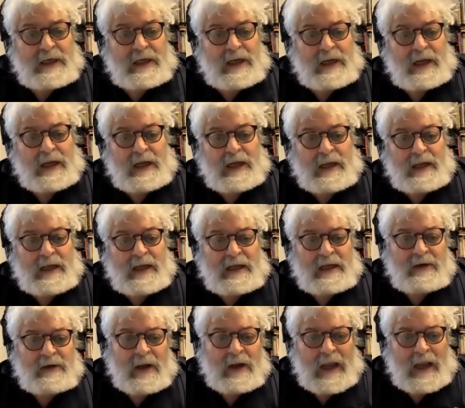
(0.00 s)

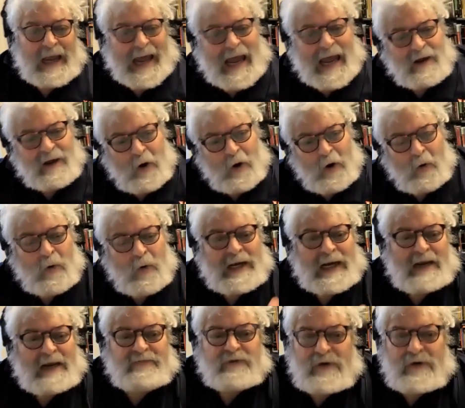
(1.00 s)
And
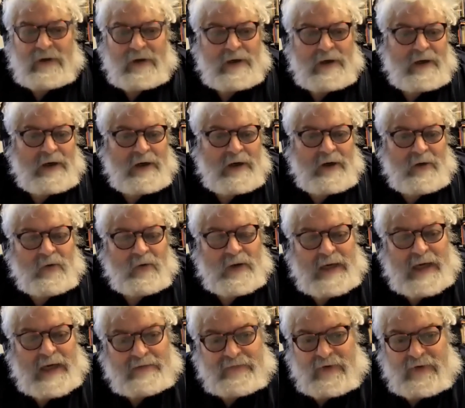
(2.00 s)
whatever
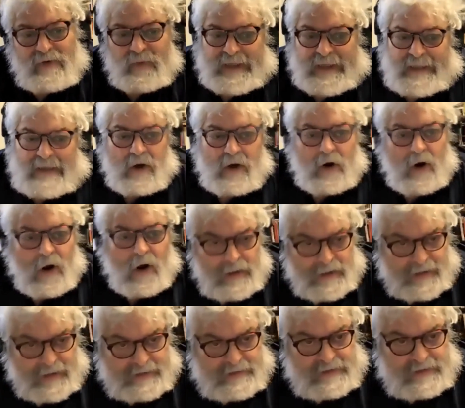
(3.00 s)
we
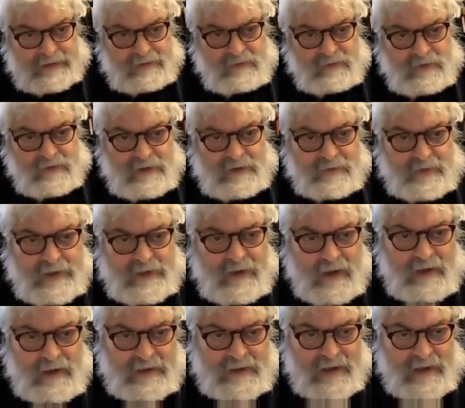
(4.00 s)
call it, whether we
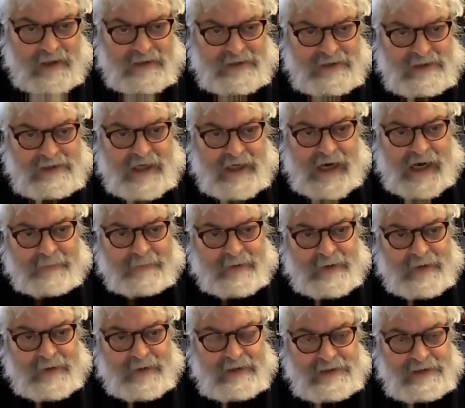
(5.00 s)
call it conscious
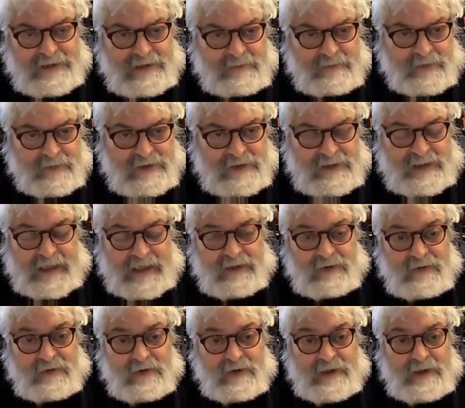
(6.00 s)
capitalism or
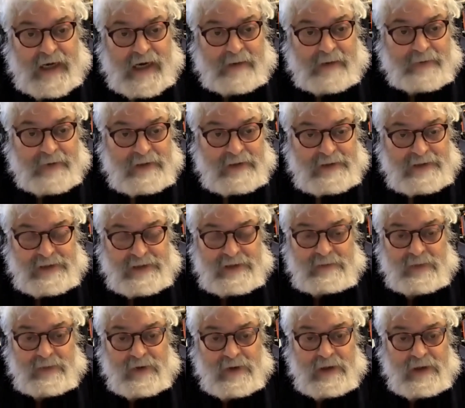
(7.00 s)
stakeholder
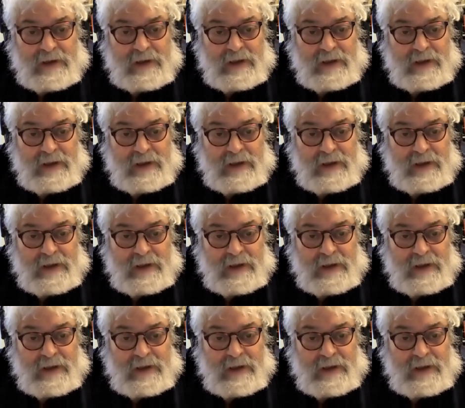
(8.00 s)
capitalism or